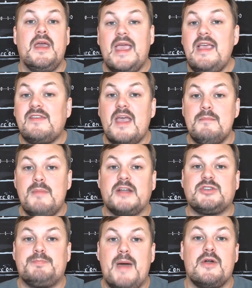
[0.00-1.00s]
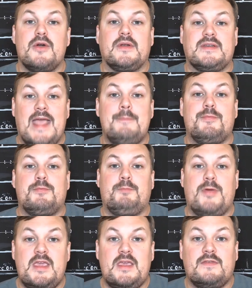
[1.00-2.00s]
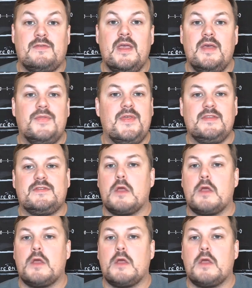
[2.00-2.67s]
he's a much better depth piece than,